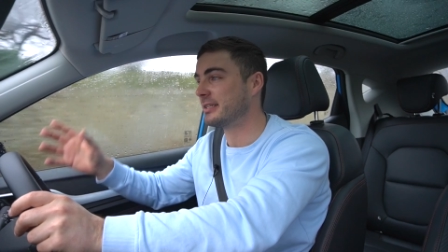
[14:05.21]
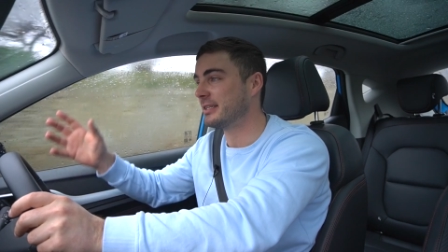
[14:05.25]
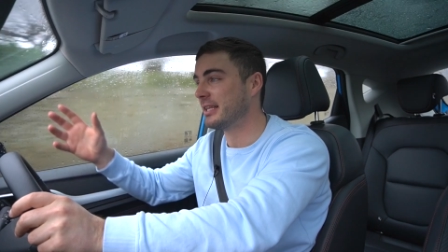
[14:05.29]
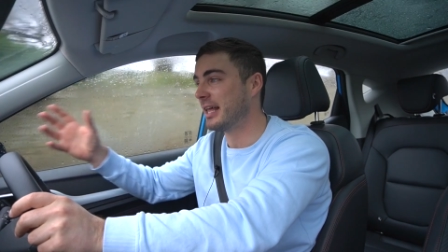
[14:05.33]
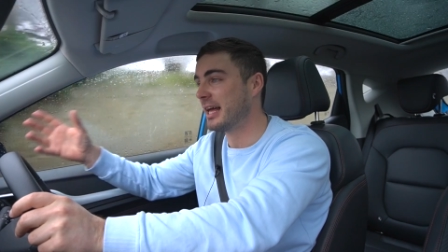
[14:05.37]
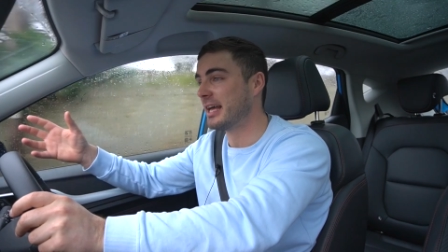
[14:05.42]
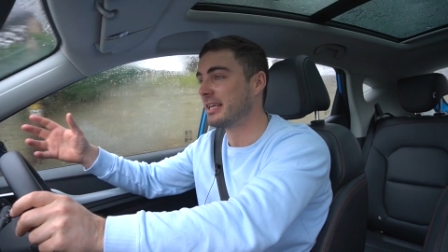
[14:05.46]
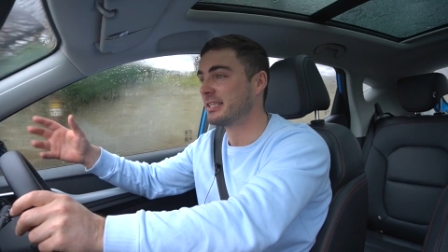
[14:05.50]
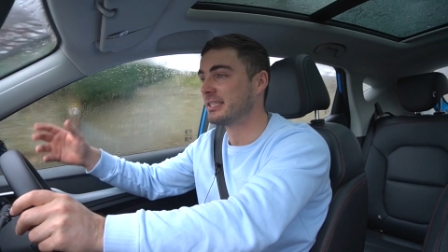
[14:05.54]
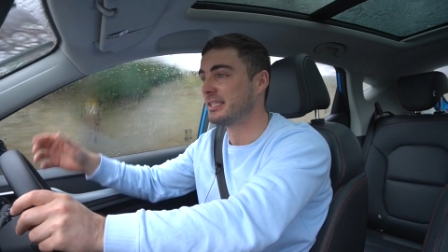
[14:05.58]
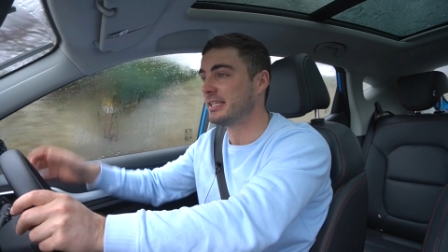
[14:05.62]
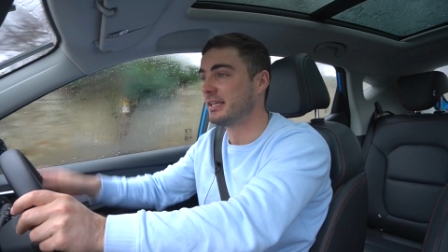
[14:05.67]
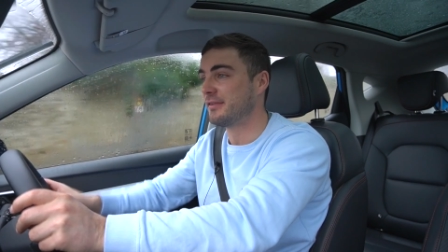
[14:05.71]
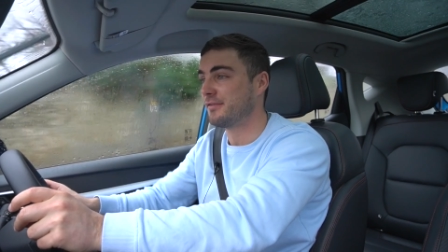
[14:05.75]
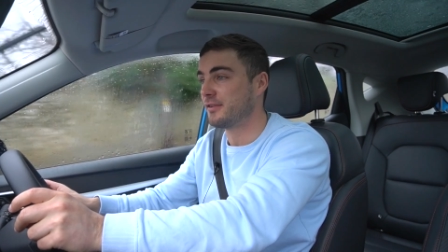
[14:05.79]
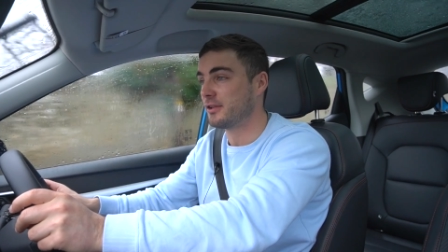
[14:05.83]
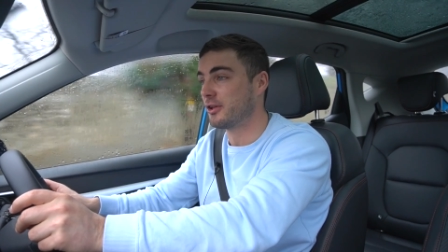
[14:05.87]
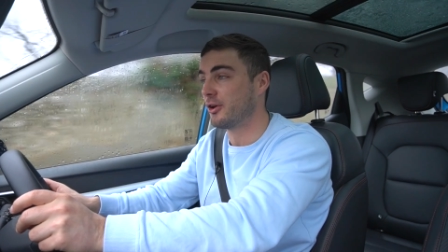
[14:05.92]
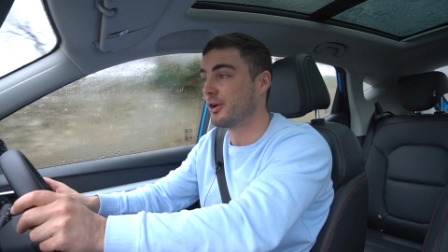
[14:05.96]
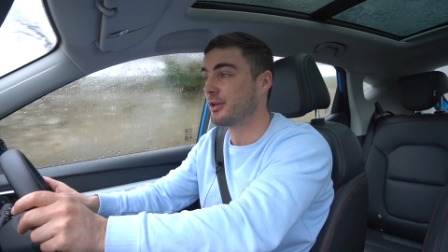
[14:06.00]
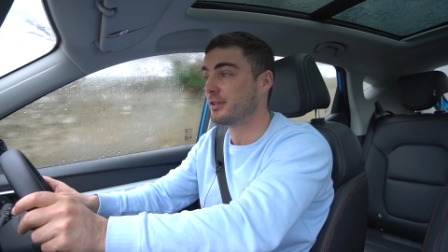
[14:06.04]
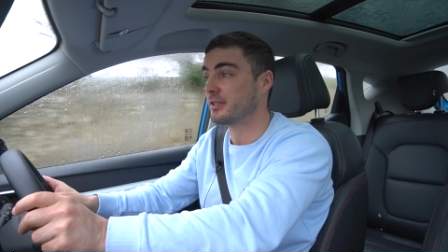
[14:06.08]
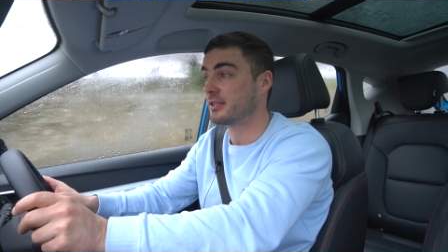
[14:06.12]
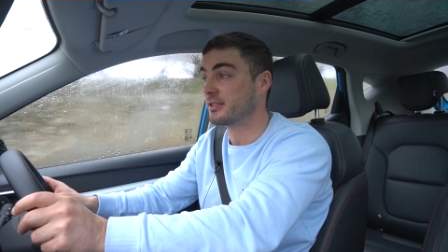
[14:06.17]
lastly, if
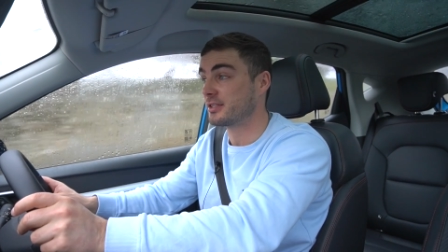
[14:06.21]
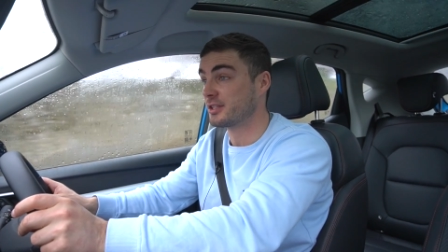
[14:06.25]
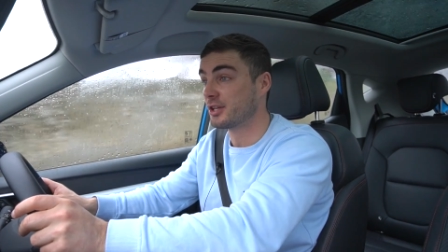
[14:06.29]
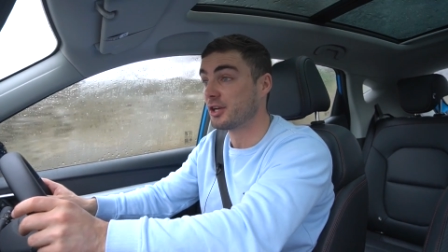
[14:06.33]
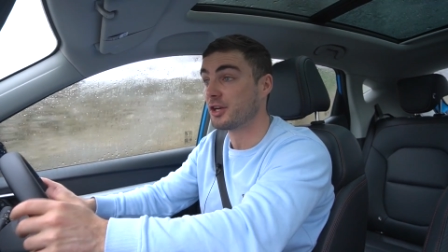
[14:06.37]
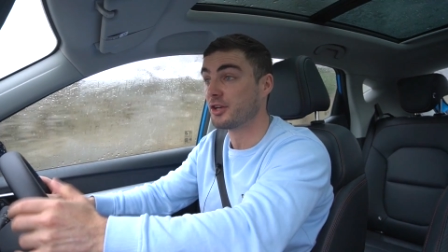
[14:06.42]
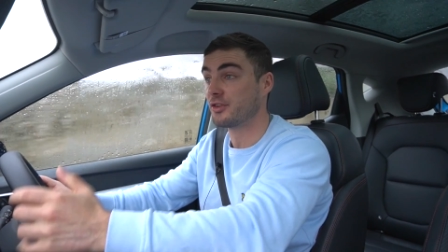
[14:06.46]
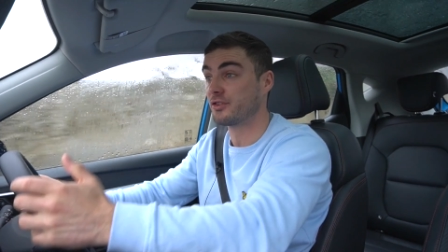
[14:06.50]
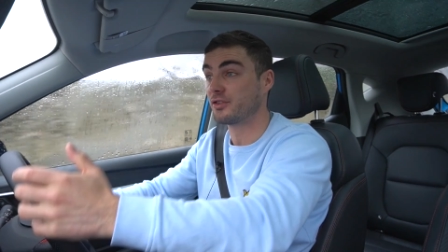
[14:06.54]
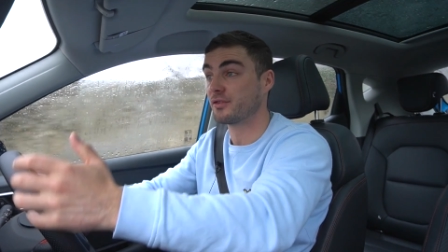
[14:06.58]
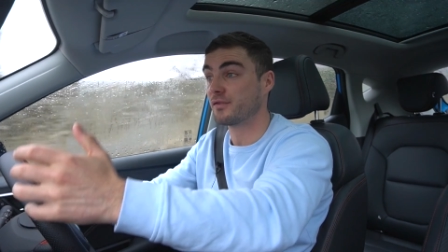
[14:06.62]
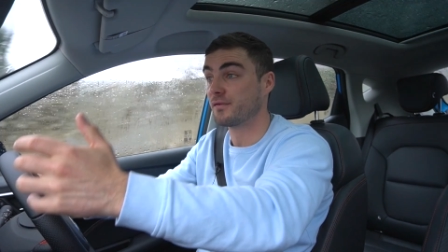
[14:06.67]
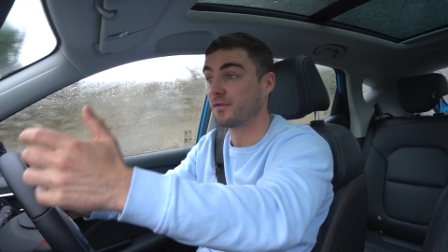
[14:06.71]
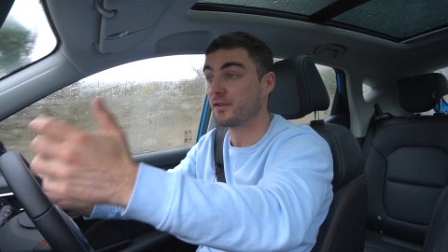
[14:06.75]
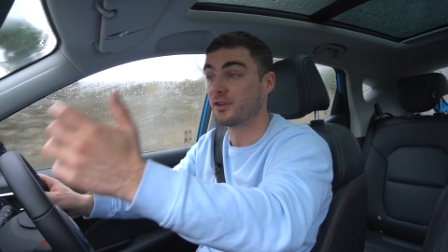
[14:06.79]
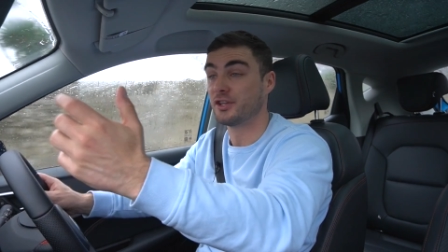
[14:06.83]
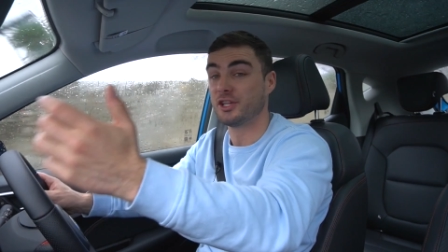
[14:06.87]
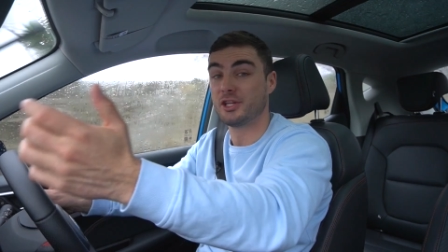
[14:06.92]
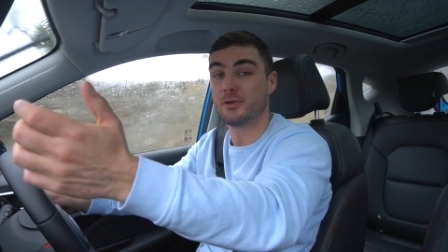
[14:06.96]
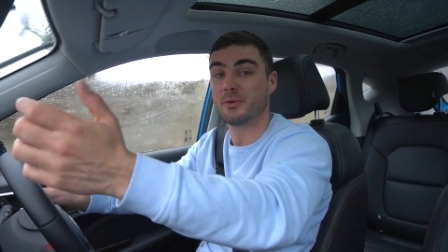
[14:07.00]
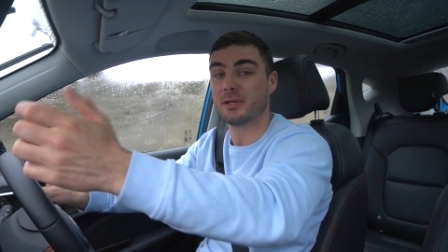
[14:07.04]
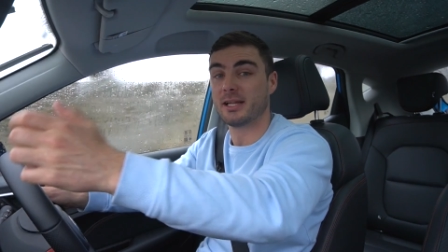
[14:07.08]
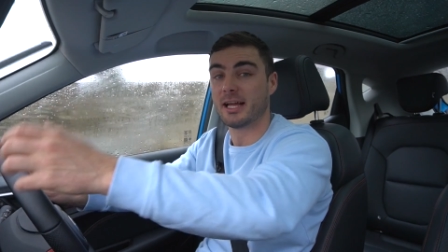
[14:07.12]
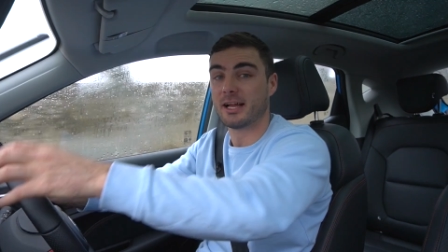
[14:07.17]
you'd like to search for
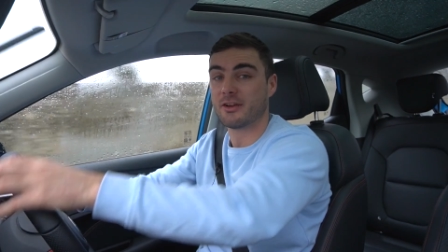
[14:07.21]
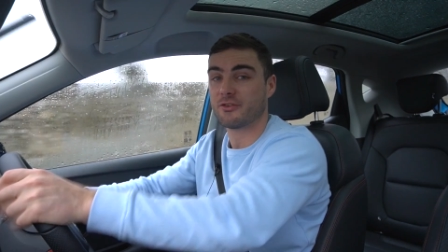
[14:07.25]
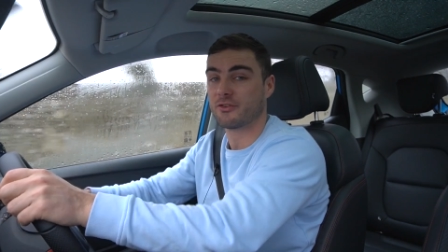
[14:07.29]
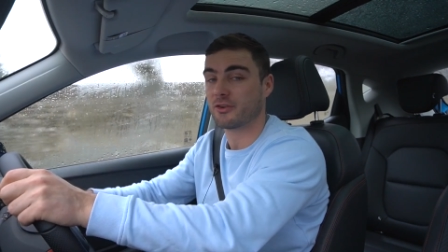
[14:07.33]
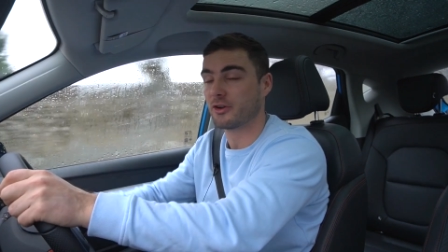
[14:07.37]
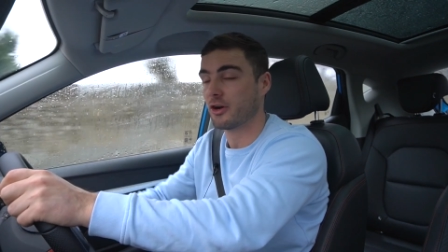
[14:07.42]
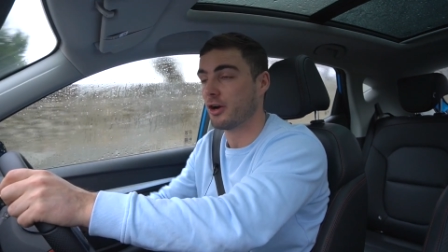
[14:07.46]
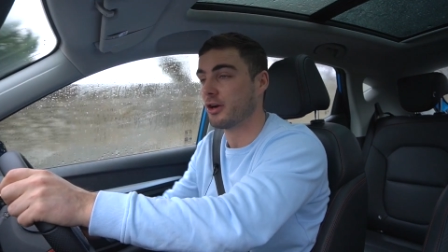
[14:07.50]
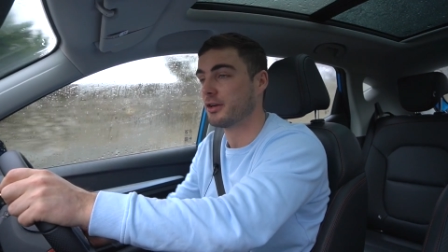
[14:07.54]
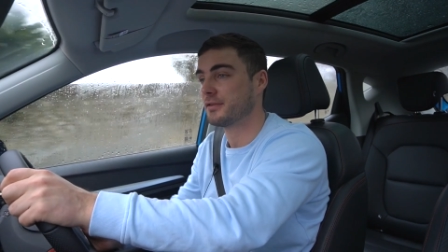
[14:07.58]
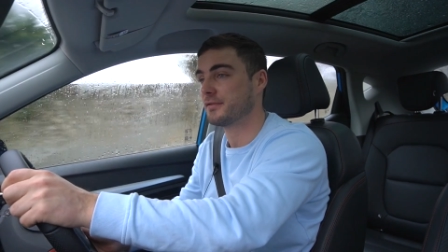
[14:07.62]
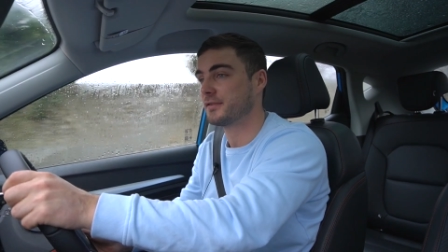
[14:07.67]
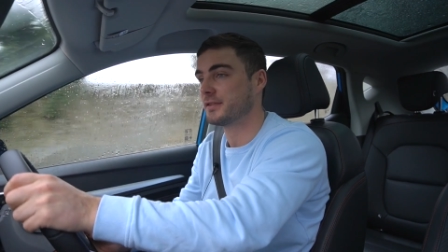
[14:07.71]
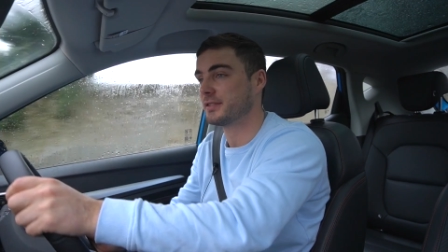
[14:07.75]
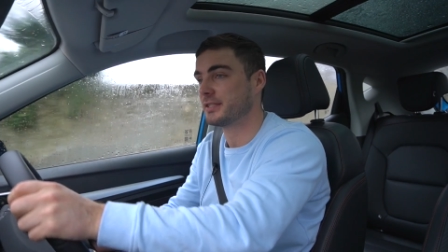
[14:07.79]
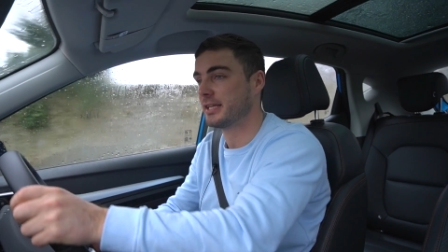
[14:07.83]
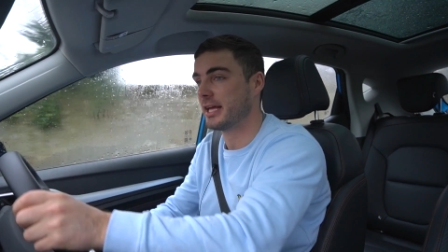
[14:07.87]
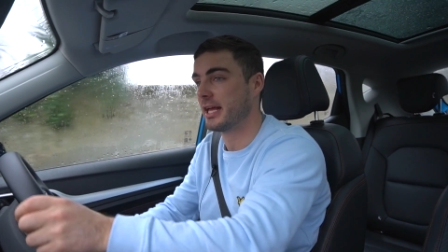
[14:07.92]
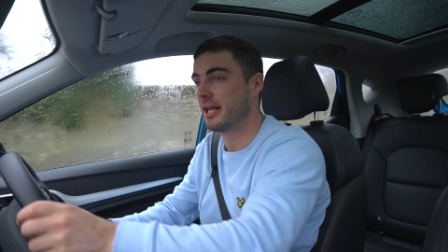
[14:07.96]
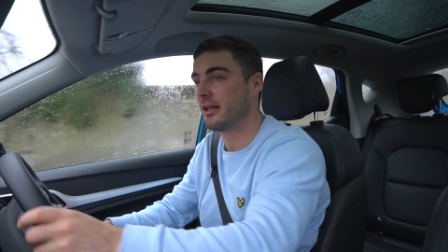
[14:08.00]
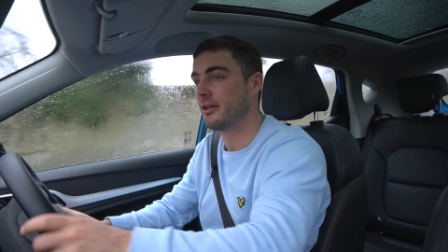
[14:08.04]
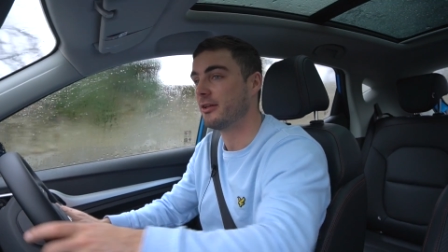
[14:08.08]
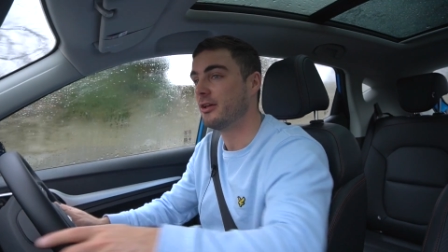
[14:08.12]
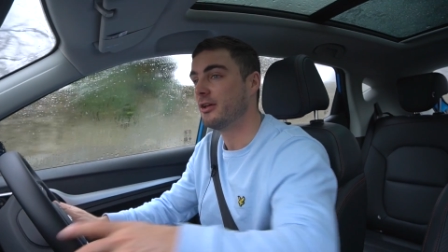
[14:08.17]
new electric cars for
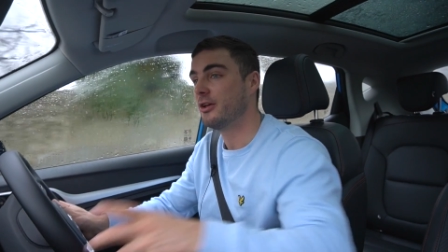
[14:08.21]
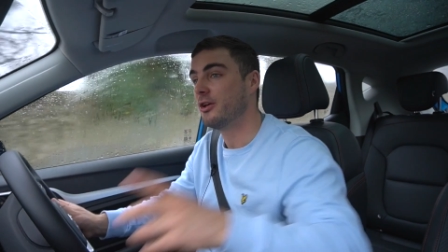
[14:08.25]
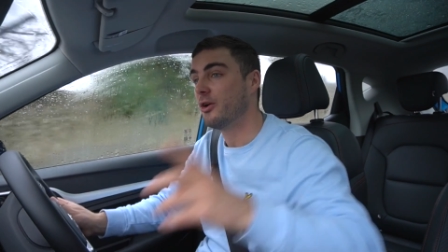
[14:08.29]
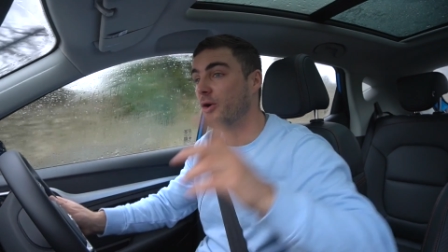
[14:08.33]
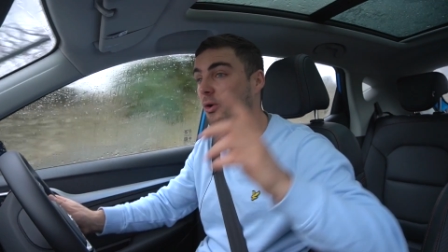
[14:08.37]
sale,